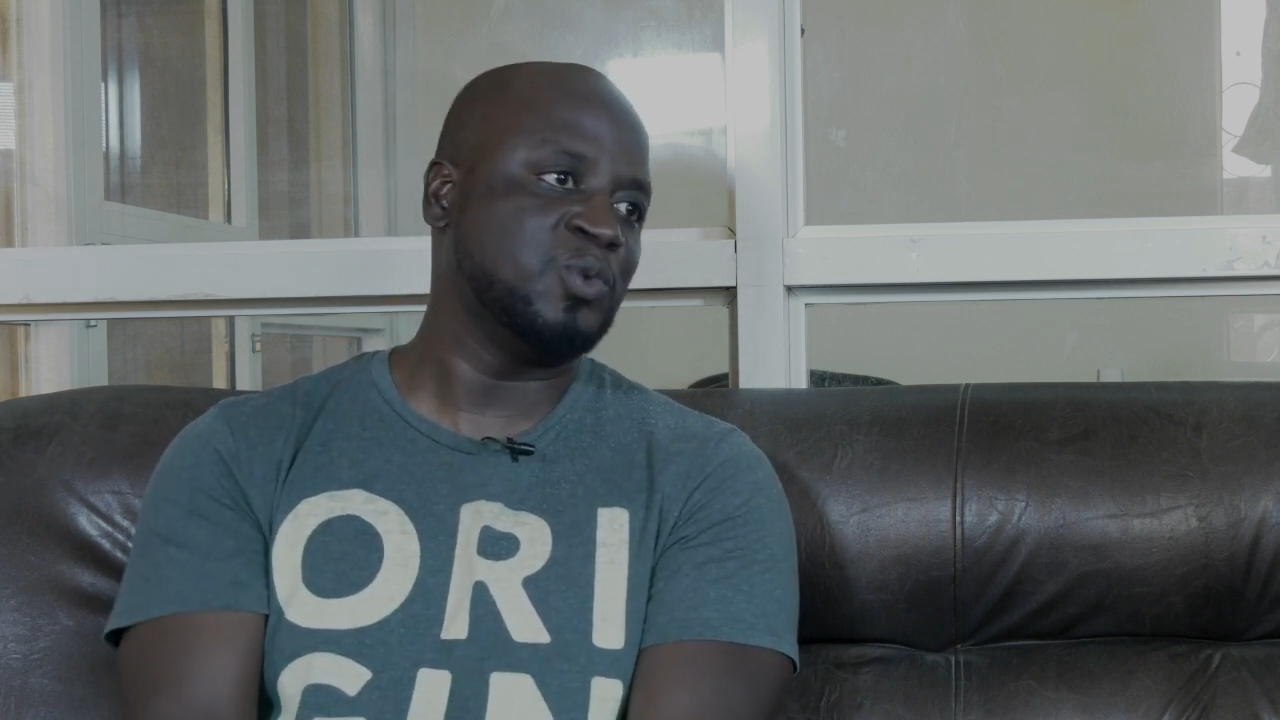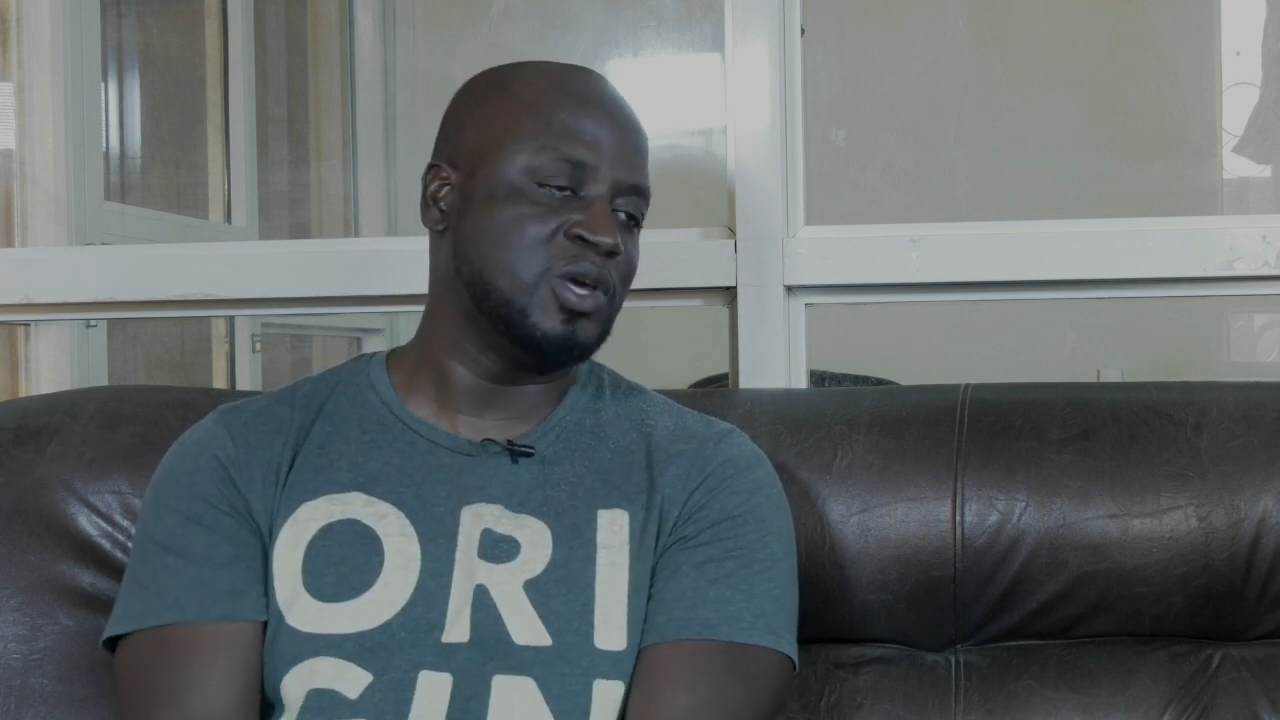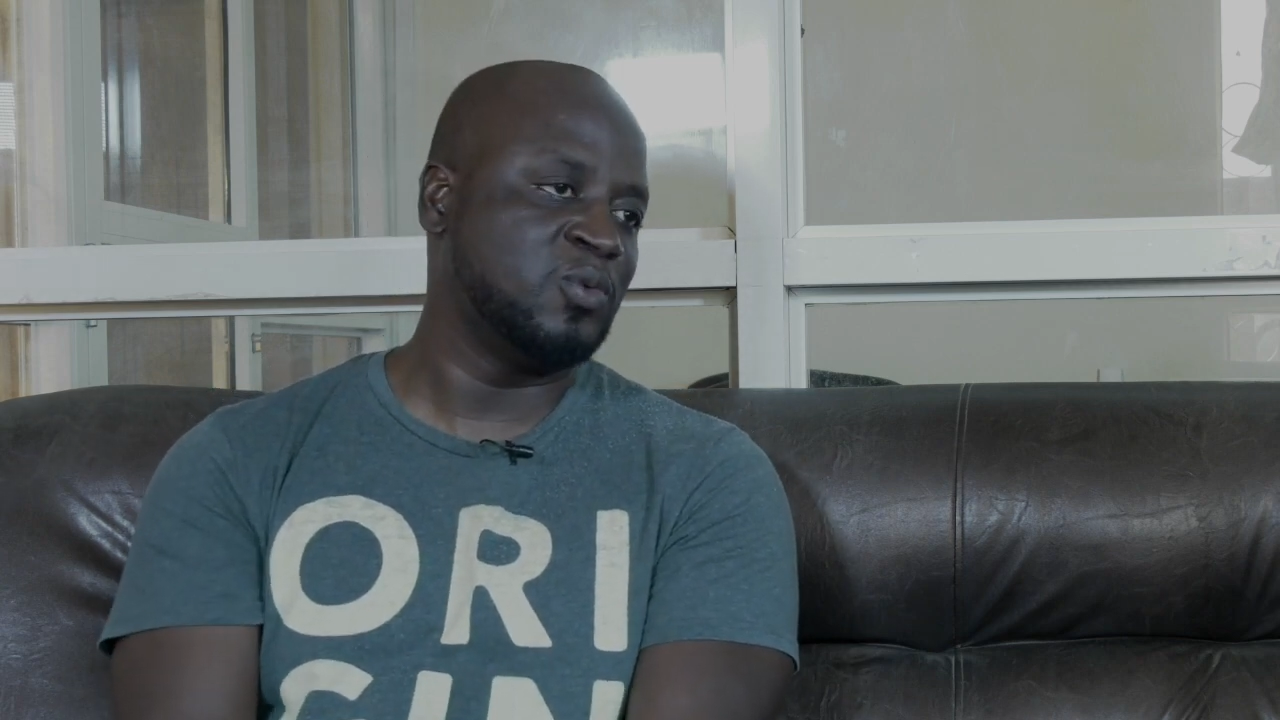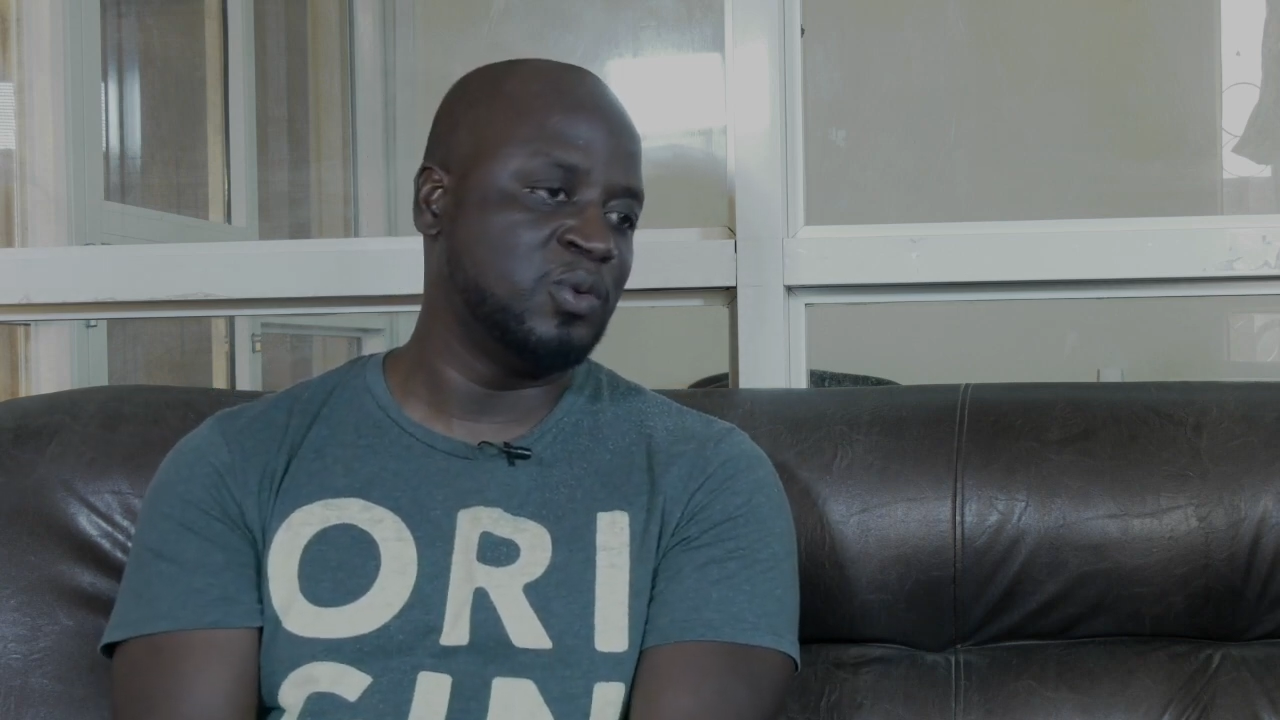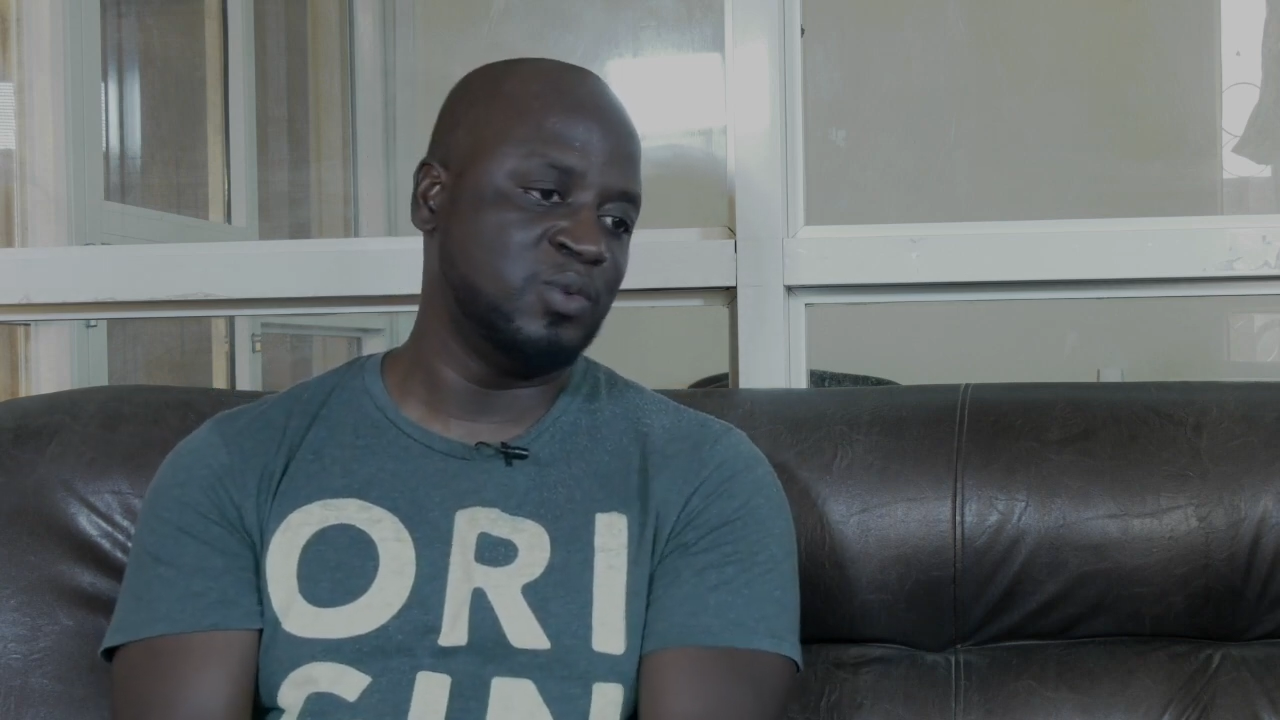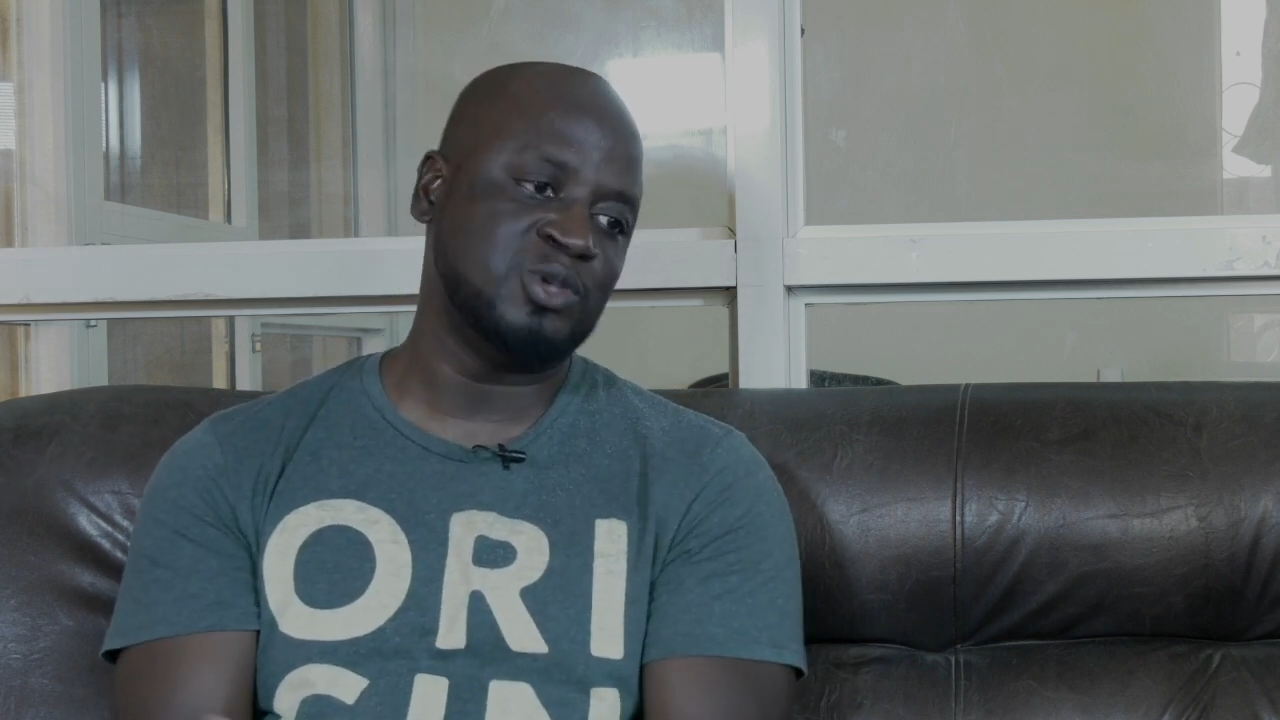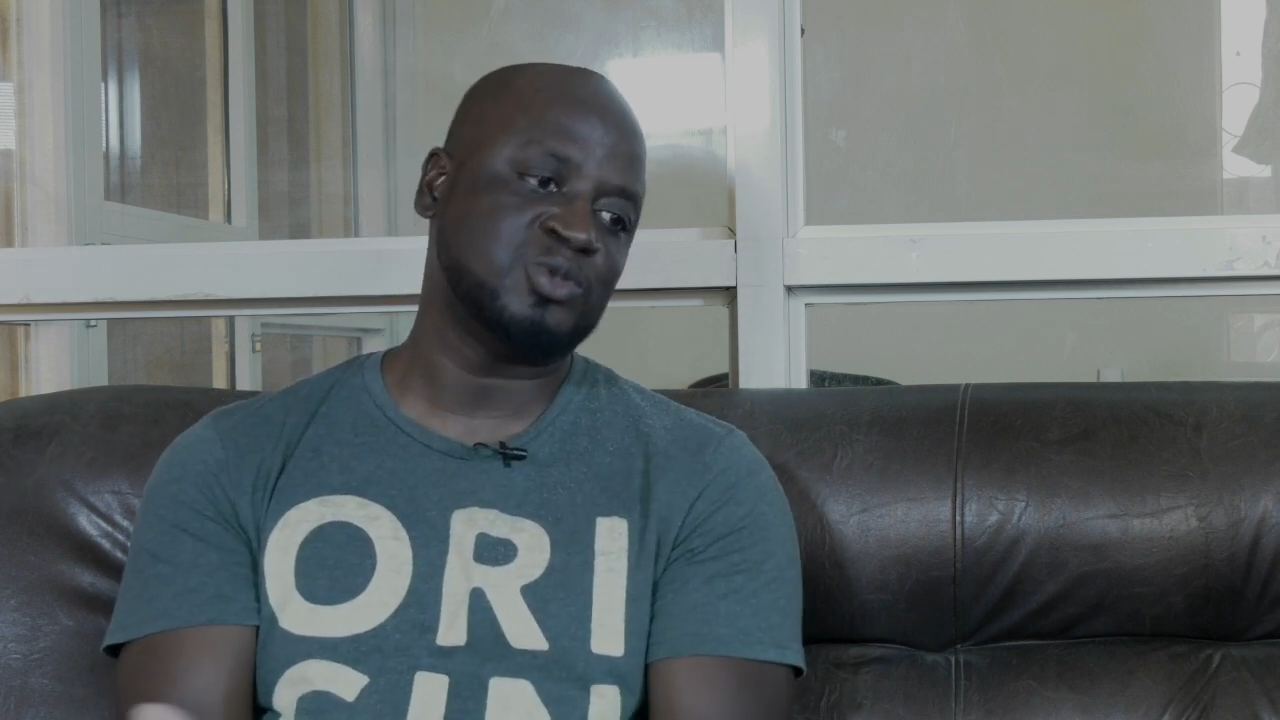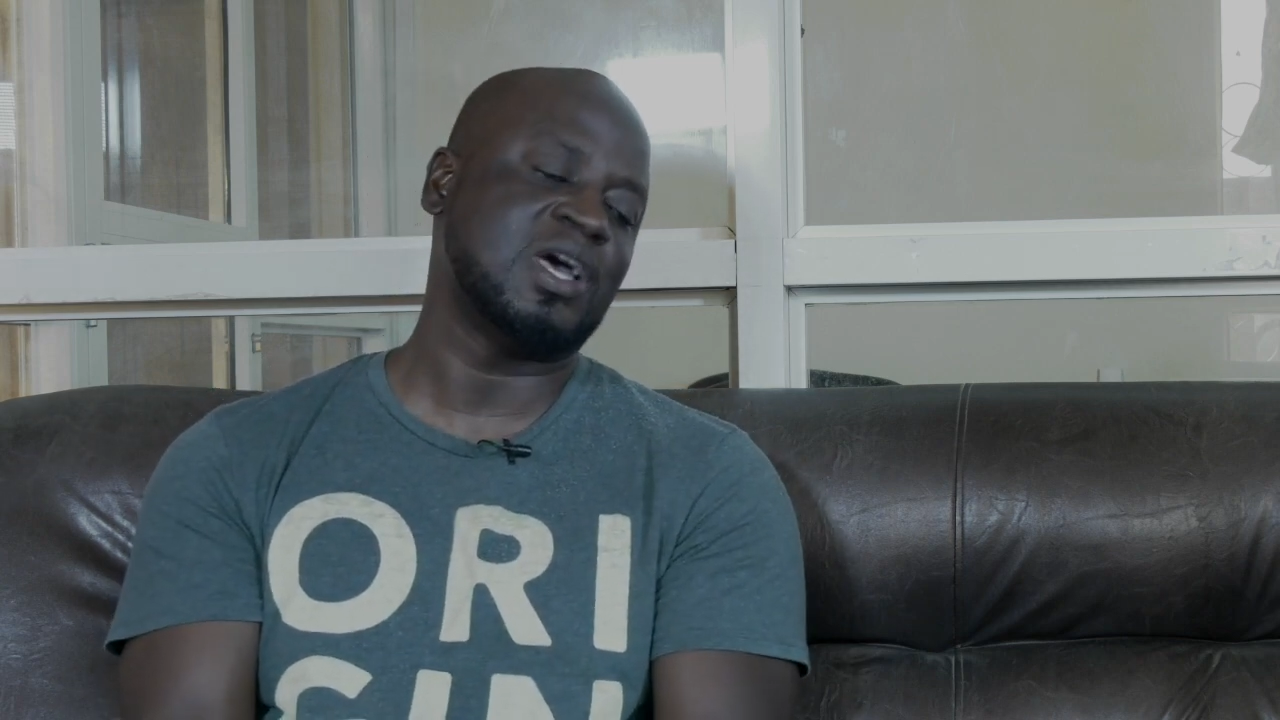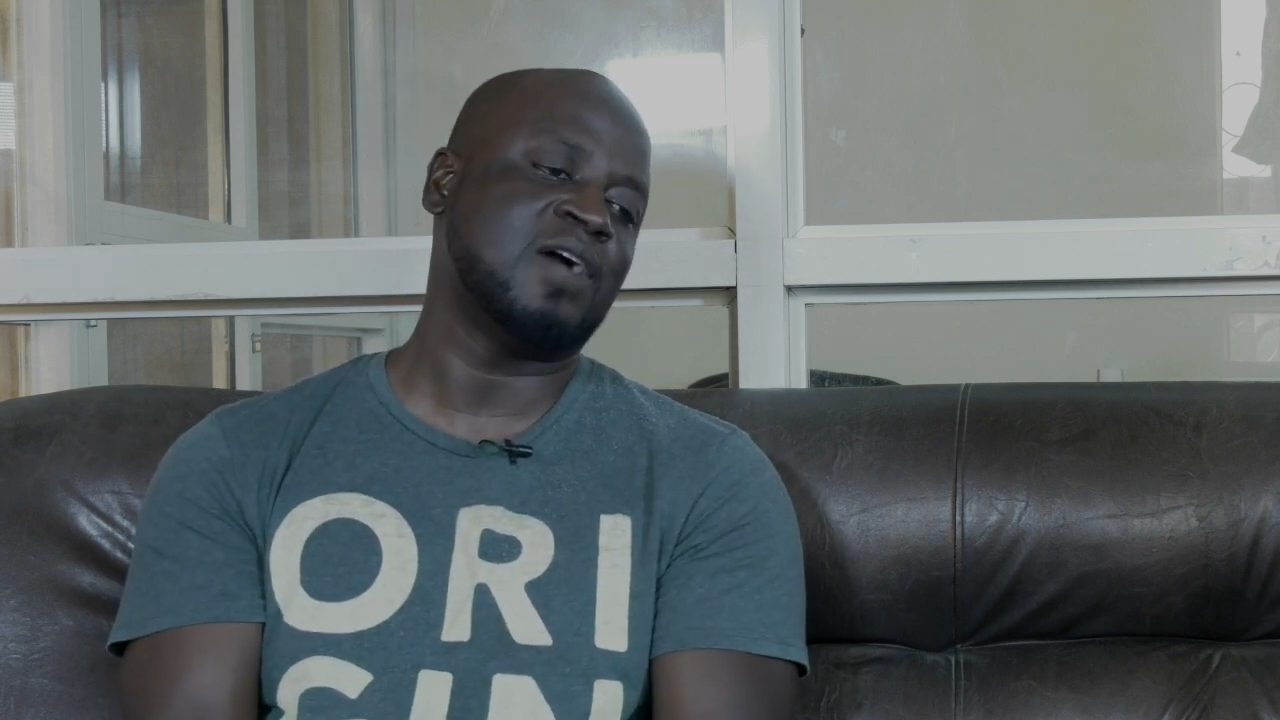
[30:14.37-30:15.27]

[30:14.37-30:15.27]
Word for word: week when we used